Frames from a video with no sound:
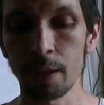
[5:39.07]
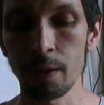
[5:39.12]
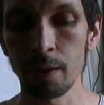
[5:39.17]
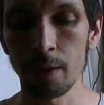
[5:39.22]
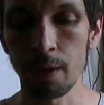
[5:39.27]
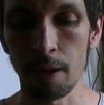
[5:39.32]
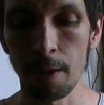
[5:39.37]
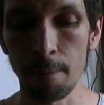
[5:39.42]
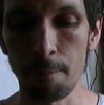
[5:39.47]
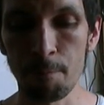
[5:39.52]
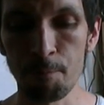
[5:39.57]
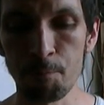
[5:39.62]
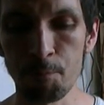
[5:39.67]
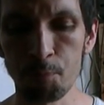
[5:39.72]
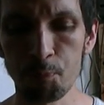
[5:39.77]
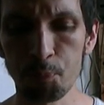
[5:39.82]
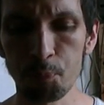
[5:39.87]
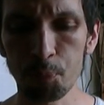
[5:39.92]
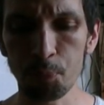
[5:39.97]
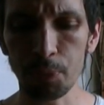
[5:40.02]

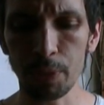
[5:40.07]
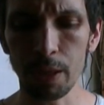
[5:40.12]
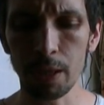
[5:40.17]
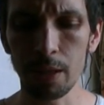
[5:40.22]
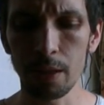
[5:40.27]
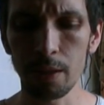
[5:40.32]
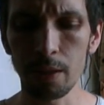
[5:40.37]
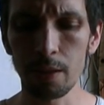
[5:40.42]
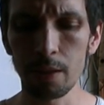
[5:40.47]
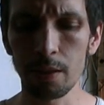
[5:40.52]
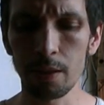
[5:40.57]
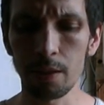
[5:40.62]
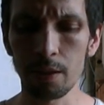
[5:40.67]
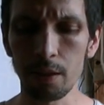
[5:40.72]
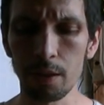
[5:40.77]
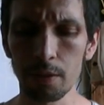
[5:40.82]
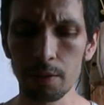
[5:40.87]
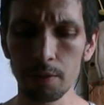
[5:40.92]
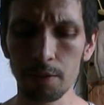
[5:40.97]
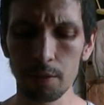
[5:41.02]
The
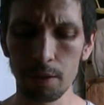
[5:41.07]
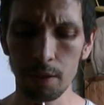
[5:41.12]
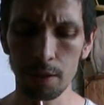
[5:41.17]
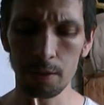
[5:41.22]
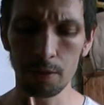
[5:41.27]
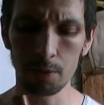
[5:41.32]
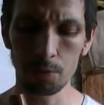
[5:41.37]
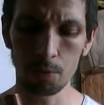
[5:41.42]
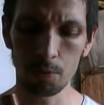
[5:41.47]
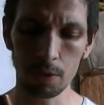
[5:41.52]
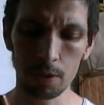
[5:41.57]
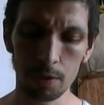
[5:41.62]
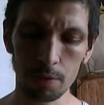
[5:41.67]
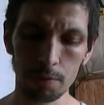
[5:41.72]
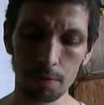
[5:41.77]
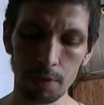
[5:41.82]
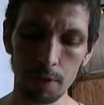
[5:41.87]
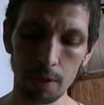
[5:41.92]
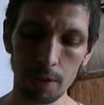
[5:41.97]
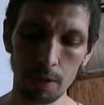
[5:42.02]
other thing that one
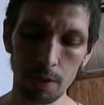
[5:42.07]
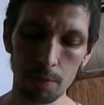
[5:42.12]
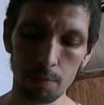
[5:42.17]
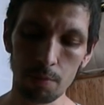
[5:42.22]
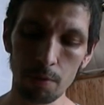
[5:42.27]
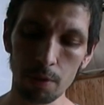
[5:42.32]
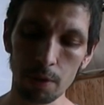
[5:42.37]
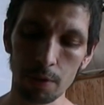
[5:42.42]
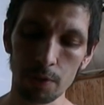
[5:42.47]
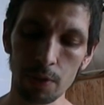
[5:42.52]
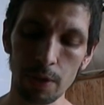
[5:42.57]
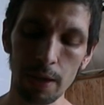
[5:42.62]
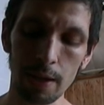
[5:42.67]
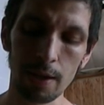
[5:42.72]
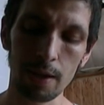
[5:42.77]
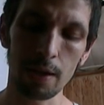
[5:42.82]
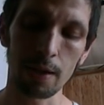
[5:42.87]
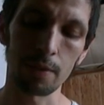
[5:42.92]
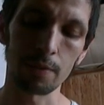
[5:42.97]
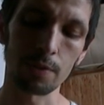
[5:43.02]
of the books
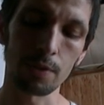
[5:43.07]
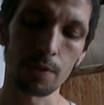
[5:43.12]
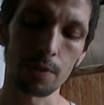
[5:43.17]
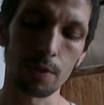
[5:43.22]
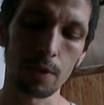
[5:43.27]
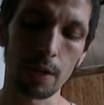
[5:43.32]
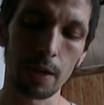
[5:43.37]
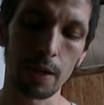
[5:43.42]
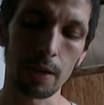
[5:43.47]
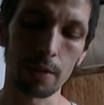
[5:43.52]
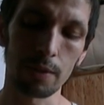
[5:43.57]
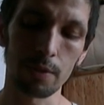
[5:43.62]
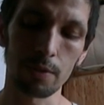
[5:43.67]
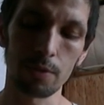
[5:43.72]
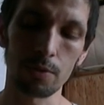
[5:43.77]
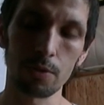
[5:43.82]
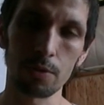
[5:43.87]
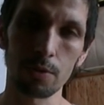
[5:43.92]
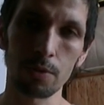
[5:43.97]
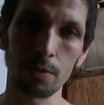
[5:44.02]
adds is that in
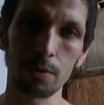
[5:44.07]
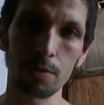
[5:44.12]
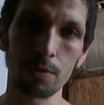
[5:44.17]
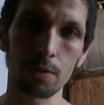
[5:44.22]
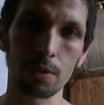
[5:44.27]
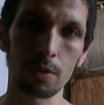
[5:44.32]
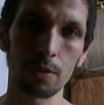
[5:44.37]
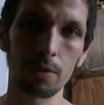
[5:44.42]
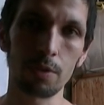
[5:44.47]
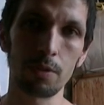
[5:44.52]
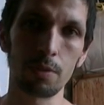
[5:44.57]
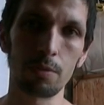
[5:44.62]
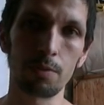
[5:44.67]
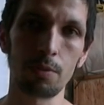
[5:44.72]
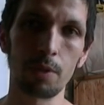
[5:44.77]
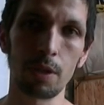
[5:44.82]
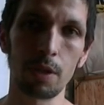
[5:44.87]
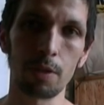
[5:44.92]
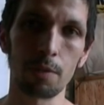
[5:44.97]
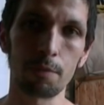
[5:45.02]
Sojo you
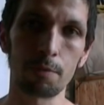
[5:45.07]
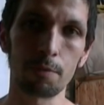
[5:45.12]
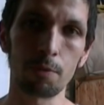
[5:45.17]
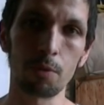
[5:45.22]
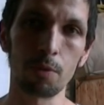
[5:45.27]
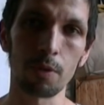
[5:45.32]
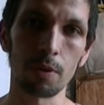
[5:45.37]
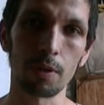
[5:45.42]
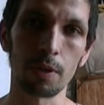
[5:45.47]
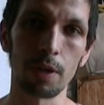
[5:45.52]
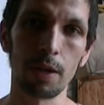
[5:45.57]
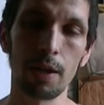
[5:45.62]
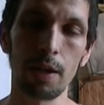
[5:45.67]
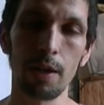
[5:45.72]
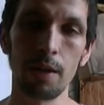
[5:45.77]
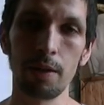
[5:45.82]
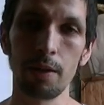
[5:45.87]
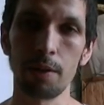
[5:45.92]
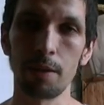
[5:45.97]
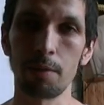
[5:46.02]
hit 4,
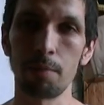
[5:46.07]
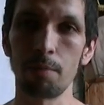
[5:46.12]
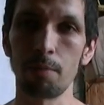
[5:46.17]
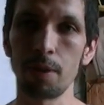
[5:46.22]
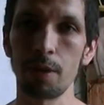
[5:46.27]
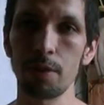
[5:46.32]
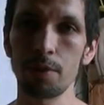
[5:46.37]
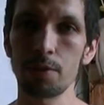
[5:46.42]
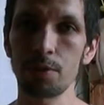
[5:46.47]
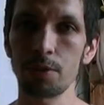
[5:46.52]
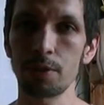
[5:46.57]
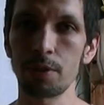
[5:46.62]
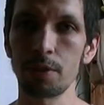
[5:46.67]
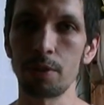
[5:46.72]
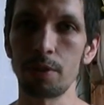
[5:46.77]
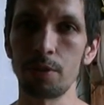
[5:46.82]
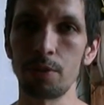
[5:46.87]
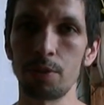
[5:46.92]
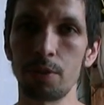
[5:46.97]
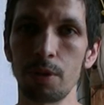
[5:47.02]
and in
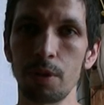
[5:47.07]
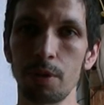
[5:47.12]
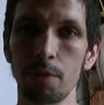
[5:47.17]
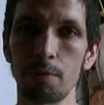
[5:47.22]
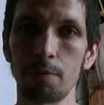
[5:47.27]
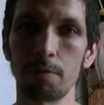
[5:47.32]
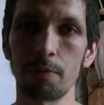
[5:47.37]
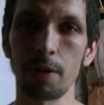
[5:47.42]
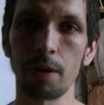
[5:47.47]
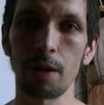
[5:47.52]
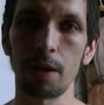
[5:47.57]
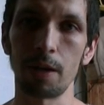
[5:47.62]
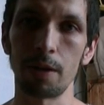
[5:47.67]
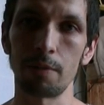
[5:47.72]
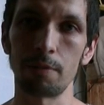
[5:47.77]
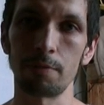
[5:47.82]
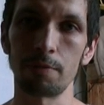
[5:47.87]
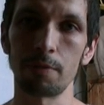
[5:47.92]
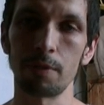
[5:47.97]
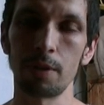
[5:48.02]
Banshiki you hit
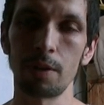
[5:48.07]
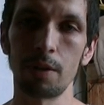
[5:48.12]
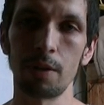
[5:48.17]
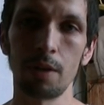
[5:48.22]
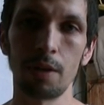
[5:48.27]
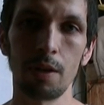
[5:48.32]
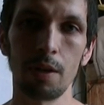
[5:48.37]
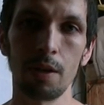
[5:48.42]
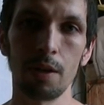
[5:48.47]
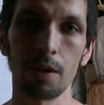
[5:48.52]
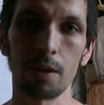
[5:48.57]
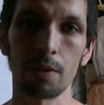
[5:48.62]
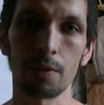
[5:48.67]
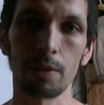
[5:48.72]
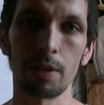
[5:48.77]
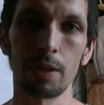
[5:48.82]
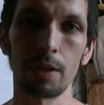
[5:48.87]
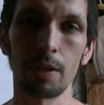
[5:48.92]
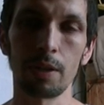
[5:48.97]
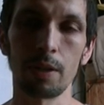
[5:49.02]
5.
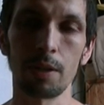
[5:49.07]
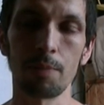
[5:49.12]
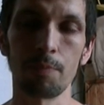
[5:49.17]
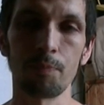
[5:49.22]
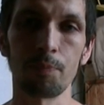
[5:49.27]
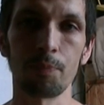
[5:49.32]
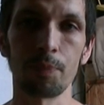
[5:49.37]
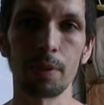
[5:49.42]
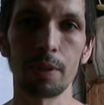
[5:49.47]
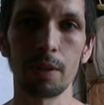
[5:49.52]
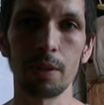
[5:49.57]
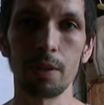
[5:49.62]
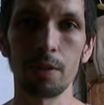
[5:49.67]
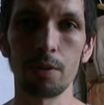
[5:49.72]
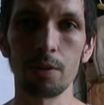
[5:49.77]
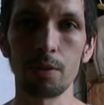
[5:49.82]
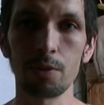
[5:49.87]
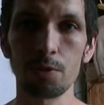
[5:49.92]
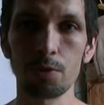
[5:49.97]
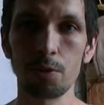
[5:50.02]
Alright, in
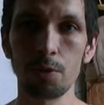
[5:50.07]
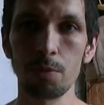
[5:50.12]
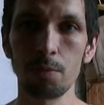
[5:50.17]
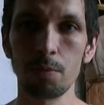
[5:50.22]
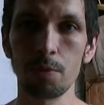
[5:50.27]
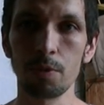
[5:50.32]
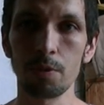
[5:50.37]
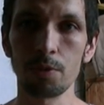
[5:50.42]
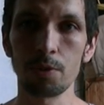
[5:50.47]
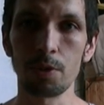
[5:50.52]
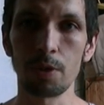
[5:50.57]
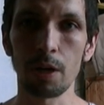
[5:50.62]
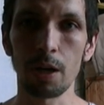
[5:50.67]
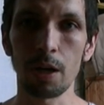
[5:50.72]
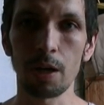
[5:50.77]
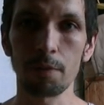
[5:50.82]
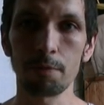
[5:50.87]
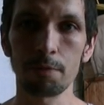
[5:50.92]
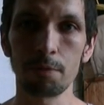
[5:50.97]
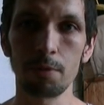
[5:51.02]
those two modes,
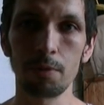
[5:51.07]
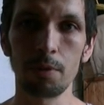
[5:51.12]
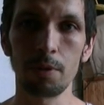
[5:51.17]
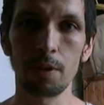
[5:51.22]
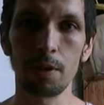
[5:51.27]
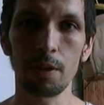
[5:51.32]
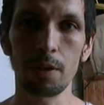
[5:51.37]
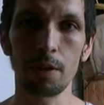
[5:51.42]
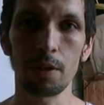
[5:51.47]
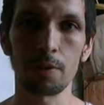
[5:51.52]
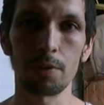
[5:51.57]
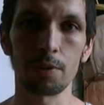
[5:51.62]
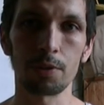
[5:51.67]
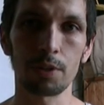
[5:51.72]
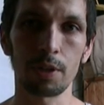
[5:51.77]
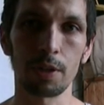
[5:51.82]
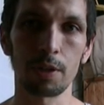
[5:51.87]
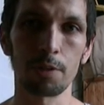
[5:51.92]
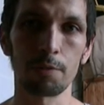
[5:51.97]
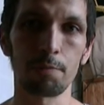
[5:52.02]
ya, fu, ya, this
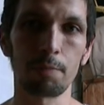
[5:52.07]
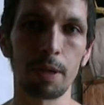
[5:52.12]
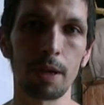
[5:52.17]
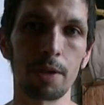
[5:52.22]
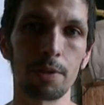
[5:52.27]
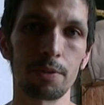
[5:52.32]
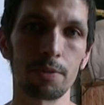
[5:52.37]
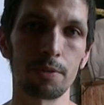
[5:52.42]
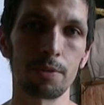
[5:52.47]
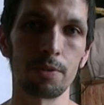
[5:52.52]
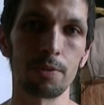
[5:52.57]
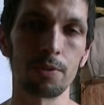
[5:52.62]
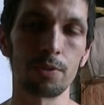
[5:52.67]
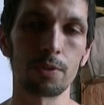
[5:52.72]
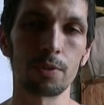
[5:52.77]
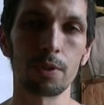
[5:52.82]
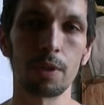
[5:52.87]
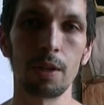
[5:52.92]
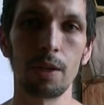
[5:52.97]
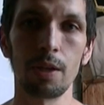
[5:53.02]
kind of pattern
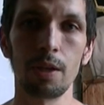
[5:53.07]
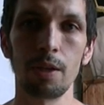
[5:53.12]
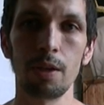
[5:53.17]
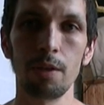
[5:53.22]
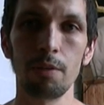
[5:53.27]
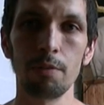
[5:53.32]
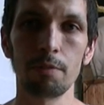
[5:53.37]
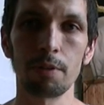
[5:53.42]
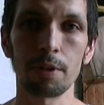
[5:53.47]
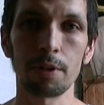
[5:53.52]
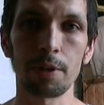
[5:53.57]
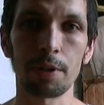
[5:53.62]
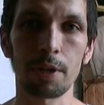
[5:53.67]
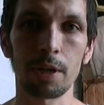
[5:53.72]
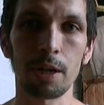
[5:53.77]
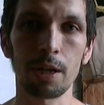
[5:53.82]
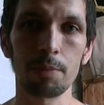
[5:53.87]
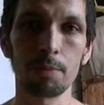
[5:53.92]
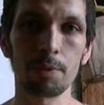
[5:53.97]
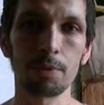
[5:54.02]
is very
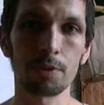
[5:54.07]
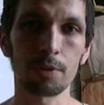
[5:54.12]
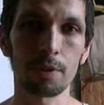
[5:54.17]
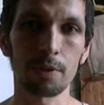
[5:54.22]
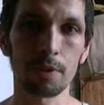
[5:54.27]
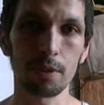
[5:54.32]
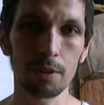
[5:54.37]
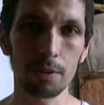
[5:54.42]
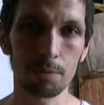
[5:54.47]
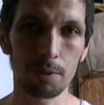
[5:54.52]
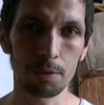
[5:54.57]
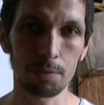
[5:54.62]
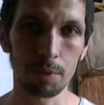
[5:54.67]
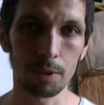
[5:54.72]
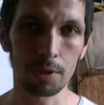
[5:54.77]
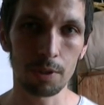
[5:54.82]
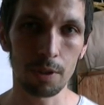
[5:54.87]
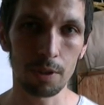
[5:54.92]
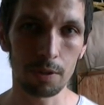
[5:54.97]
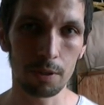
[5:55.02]
common, so I think it must be
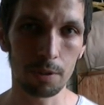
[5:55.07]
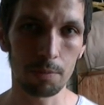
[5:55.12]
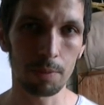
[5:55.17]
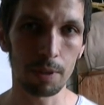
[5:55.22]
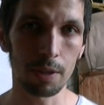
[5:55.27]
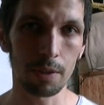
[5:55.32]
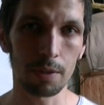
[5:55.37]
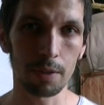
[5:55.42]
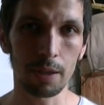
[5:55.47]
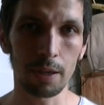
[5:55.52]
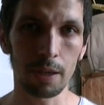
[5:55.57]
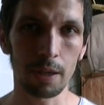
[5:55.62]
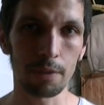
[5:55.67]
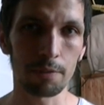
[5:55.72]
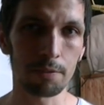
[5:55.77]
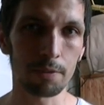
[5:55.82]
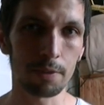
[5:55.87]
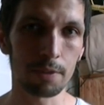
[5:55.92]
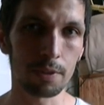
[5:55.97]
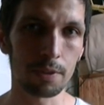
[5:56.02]
talking about that.
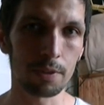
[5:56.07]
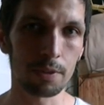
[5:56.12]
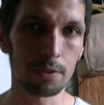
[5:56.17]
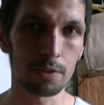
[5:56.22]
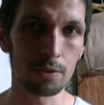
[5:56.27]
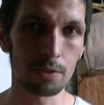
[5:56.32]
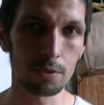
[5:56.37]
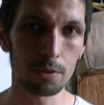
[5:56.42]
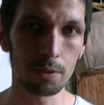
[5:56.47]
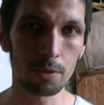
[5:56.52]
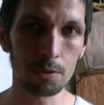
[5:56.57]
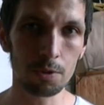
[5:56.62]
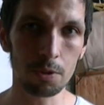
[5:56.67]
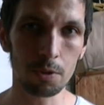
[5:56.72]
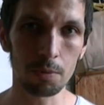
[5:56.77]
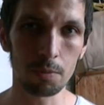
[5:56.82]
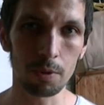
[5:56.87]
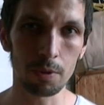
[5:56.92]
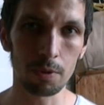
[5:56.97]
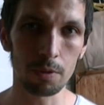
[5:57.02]
For the Sojo
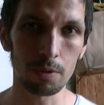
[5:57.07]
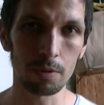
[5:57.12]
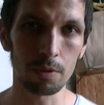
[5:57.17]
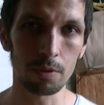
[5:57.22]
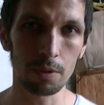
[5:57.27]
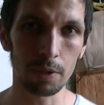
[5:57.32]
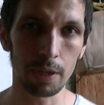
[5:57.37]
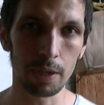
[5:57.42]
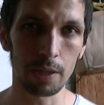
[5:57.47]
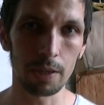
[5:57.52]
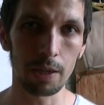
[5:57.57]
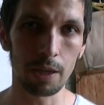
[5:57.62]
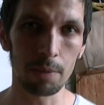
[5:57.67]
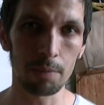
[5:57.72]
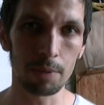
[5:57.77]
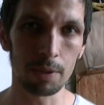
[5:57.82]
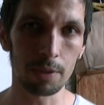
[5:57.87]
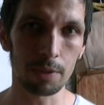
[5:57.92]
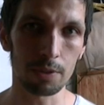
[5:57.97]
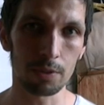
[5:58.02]
mode, okay, that
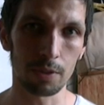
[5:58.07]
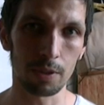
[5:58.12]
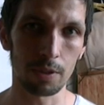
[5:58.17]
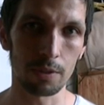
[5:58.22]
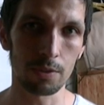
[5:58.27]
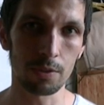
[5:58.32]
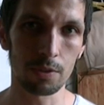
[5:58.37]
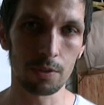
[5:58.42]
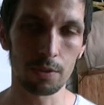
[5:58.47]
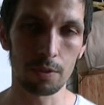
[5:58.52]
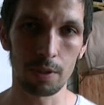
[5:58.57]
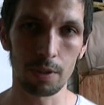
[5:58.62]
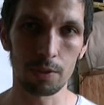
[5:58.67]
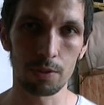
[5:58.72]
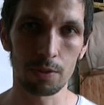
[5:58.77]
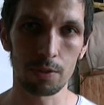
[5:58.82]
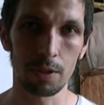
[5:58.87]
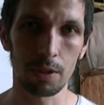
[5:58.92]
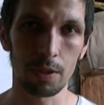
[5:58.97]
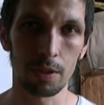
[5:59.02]
makes sense.
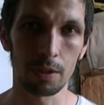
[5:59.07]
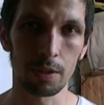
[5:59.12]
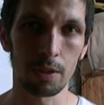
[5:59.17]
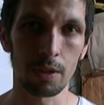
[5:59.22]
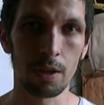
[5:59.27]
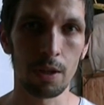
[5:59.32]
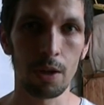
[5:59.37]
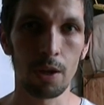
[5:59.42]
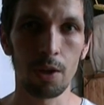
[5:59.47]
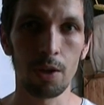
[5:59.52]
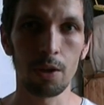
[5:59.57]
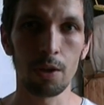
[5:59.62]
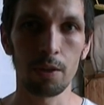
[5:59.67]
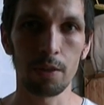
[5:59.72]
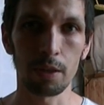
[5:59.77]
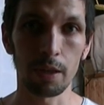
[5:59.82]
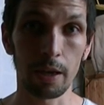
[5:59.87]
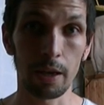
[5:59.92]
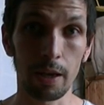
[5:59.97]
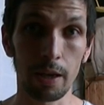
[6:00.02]
That's hitting
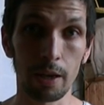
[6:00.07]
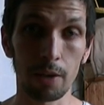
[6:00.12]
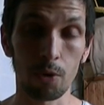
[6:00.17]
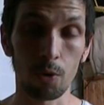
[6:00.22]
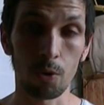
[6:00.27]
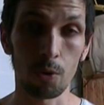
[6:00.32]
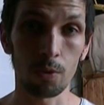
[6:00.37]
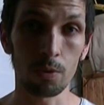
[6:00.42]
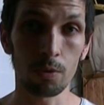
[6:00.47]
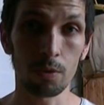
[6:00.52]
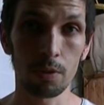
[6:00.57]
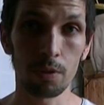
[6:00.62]
the e hole.